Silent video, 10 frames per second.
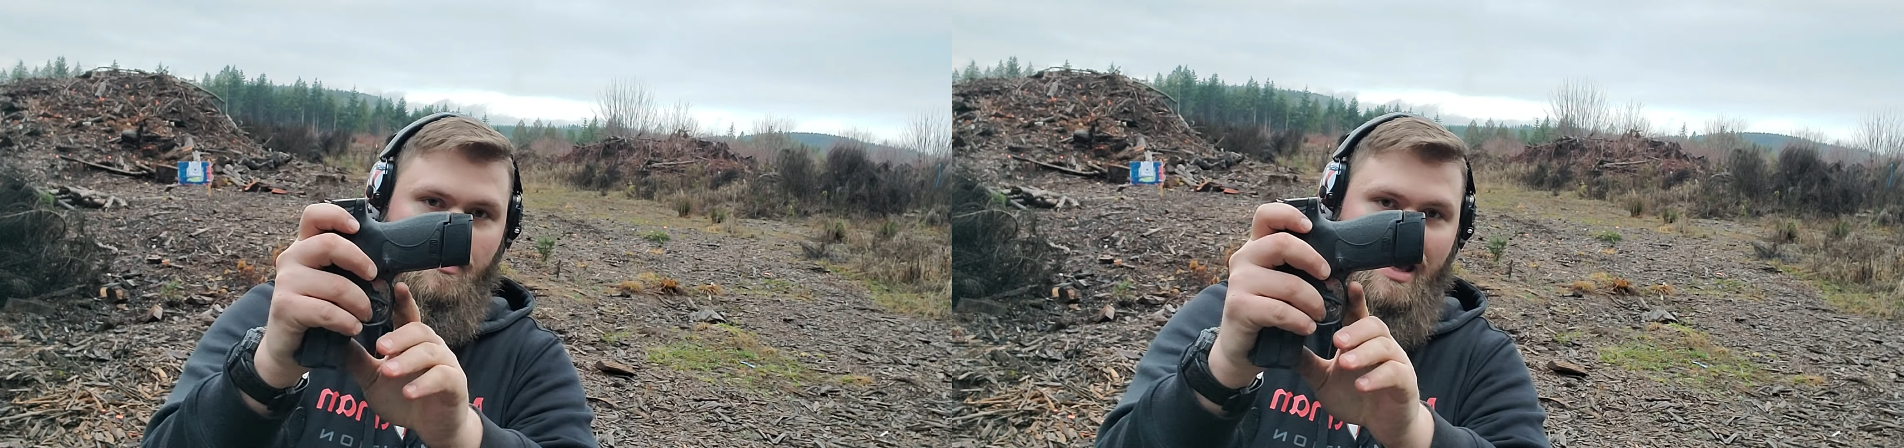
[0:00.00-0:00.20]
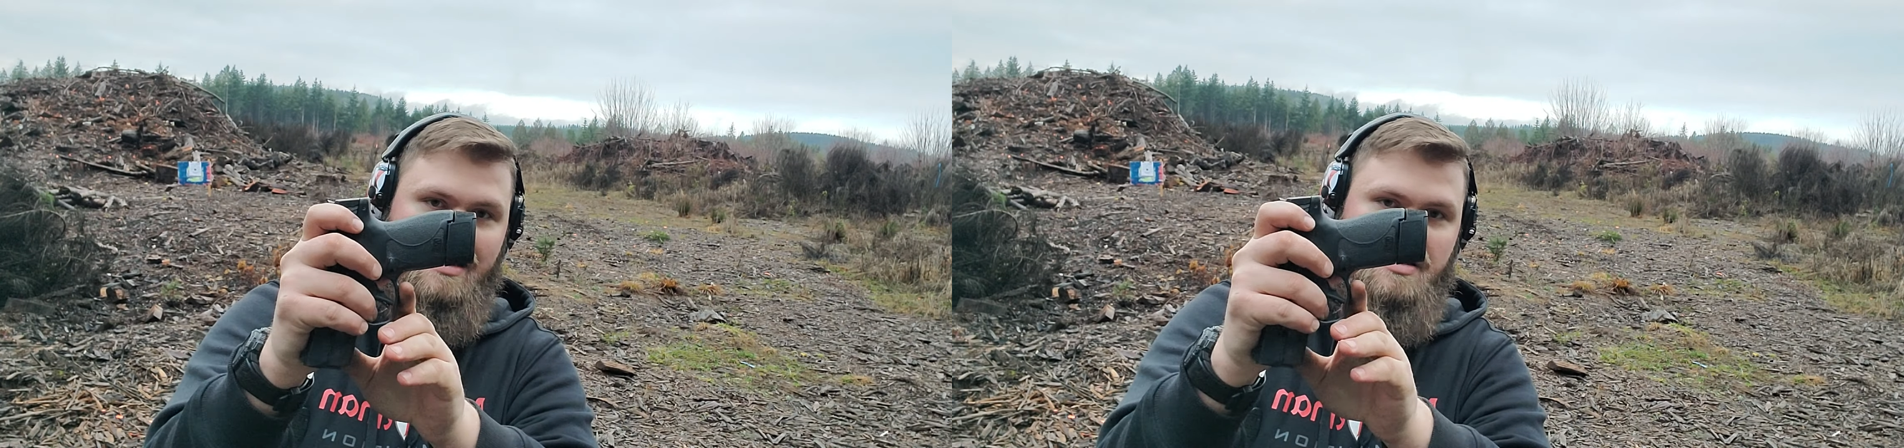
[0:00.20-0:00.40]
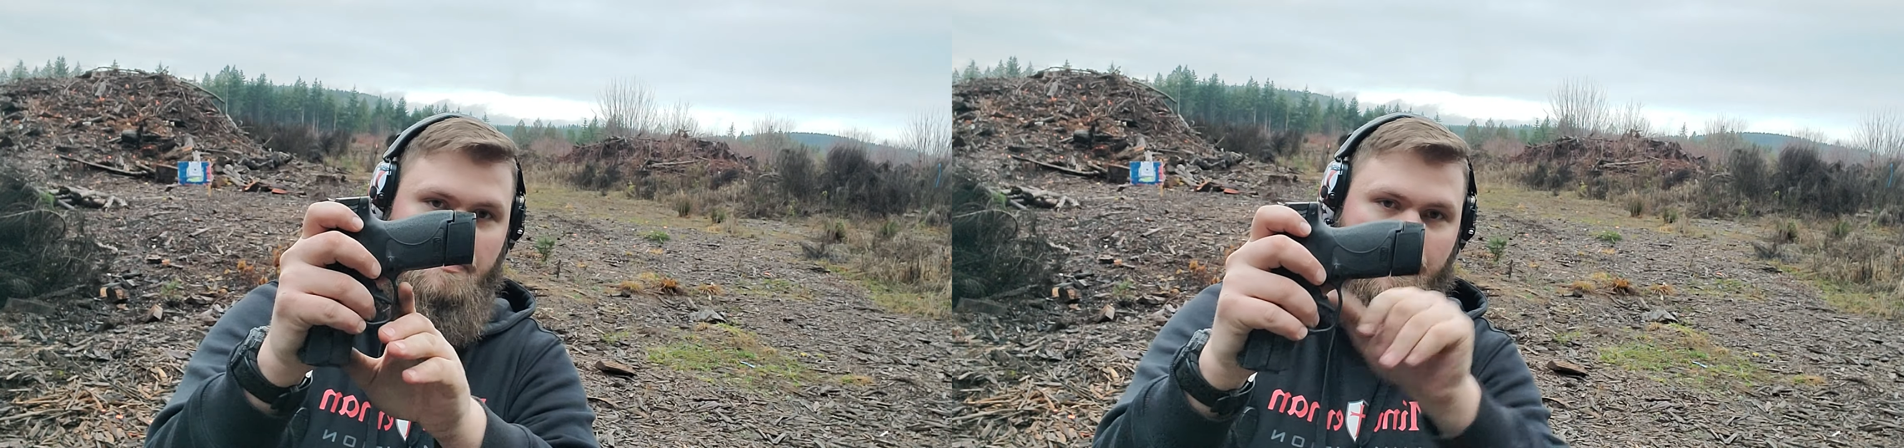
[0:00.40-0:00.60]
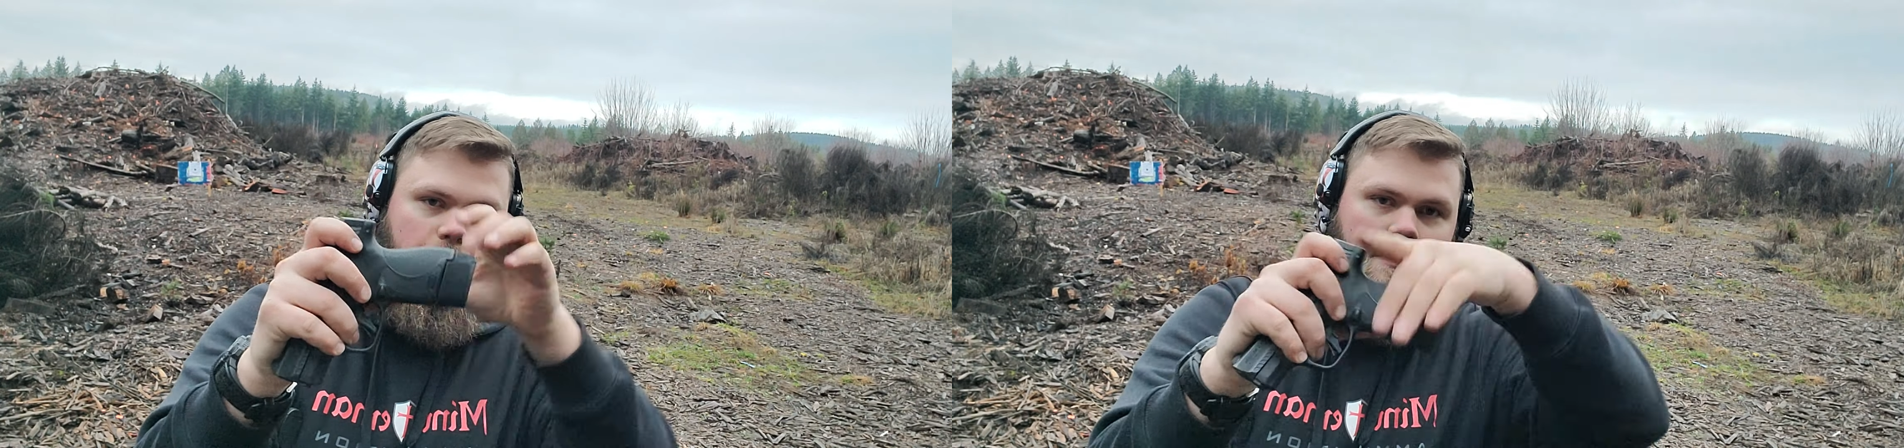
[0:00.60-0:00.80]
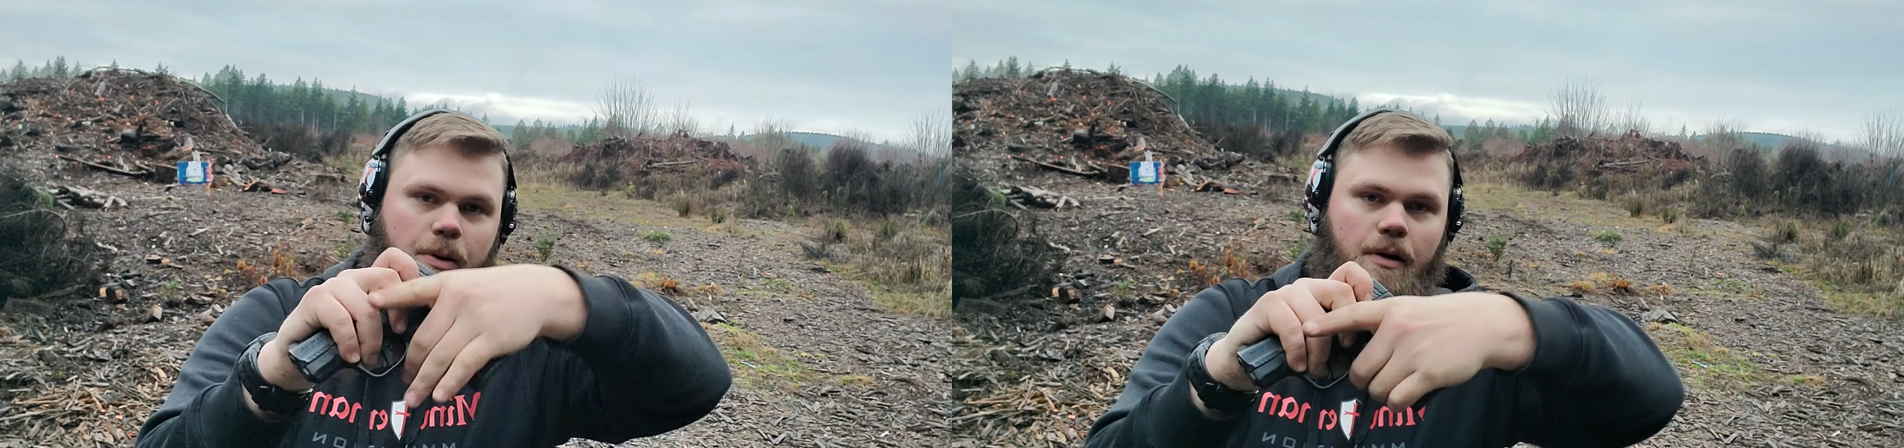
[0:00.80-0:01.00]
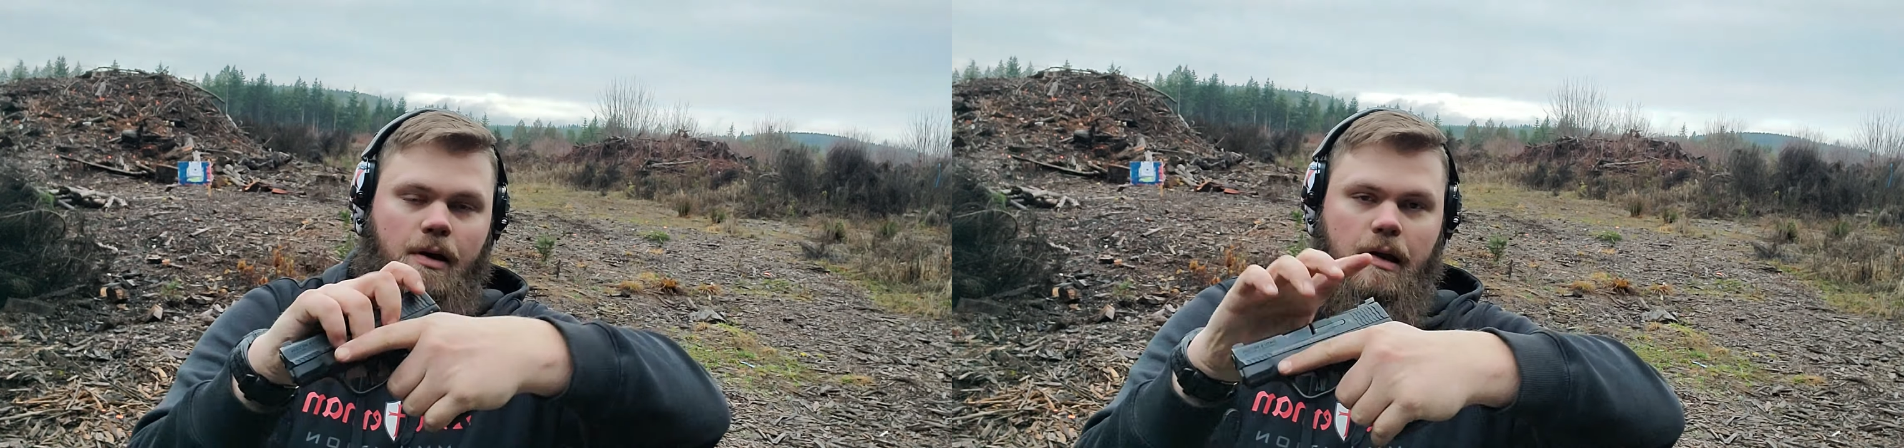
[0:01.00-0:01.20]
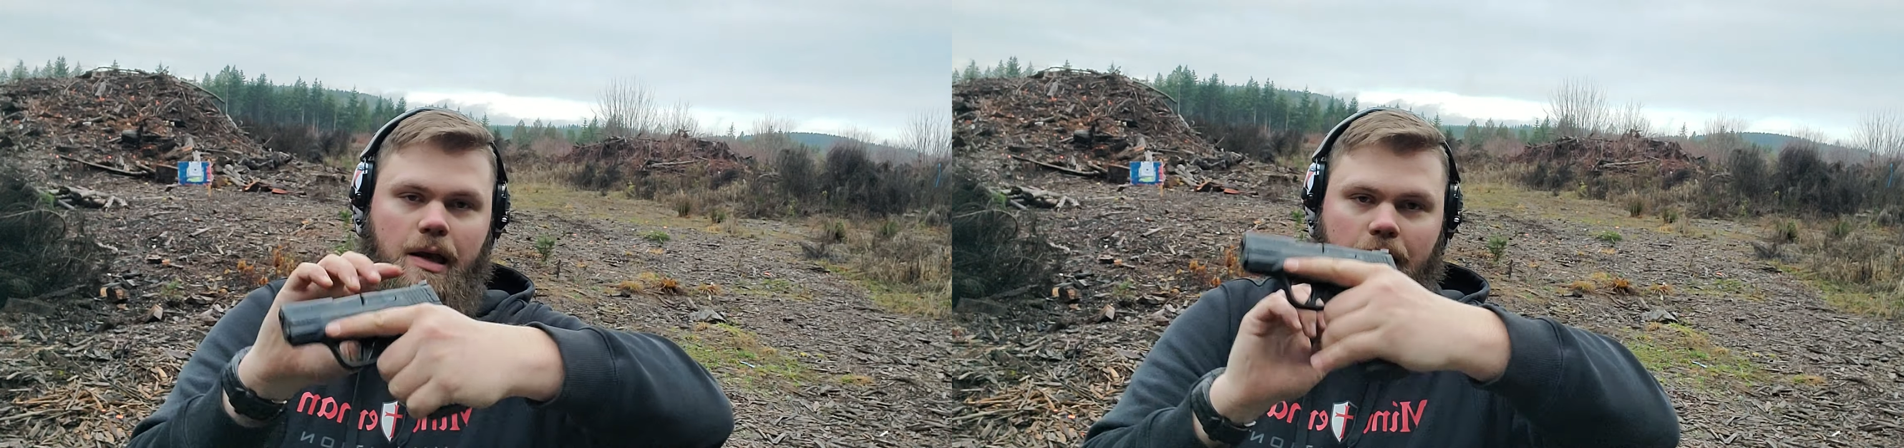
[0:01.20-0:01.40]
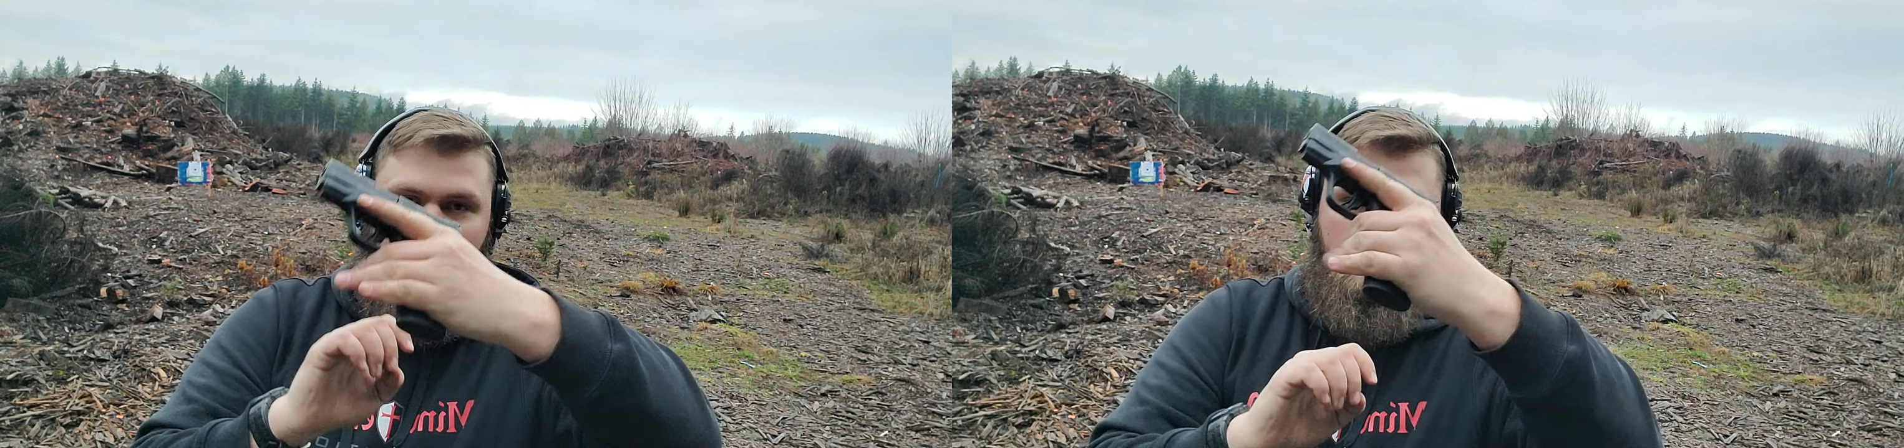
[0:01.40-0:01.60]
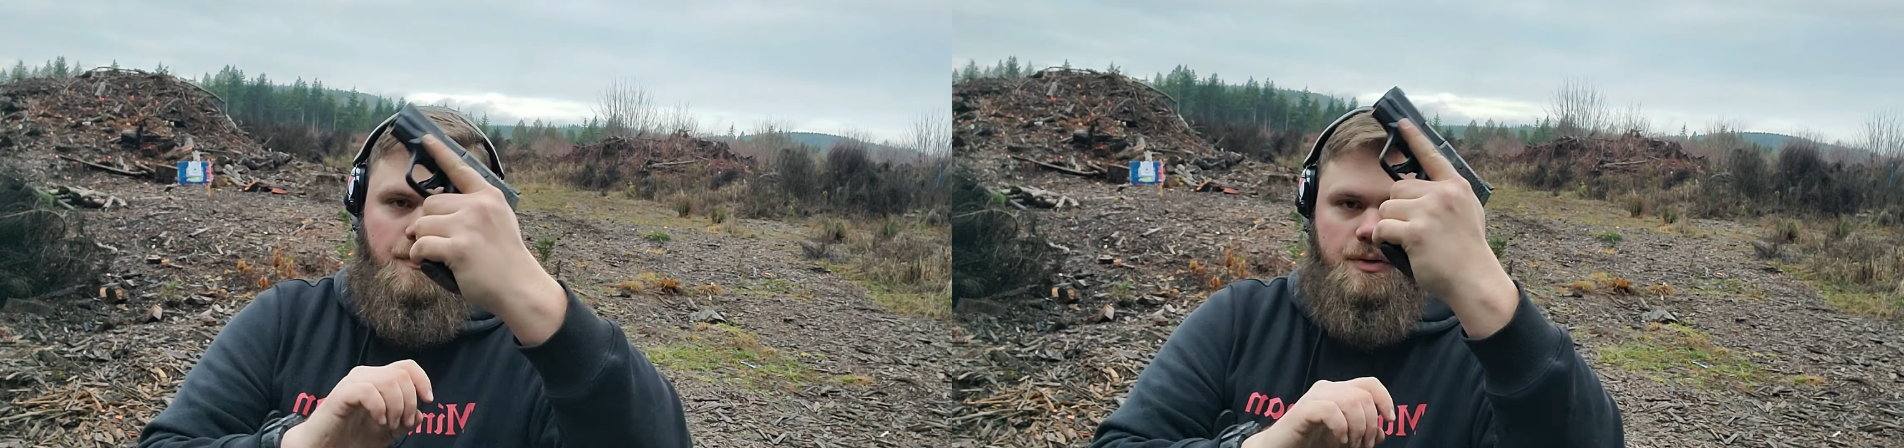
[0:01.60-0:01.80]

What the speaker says: that type of grip. And